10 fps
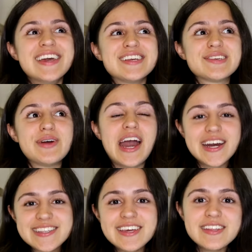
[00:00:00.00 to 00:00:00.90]
So
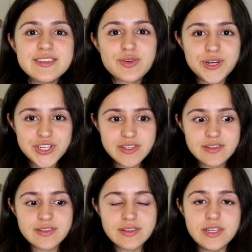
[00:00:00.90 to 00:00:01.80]
asking these questions
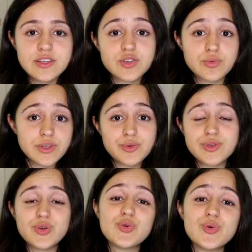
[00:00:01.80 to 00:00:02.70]
is leading to really,
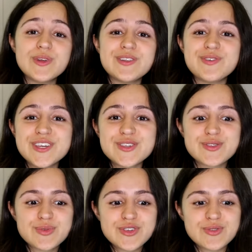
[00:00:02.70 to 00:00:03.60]
really cool
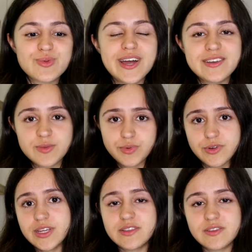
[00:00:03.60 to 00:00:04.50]
innovations, which is why
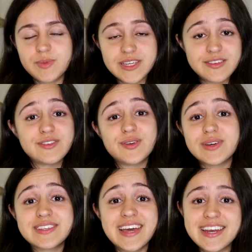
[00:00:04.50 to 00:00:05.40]
exploring this space is so
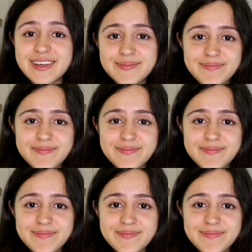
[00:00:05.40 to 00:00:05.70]
exciting.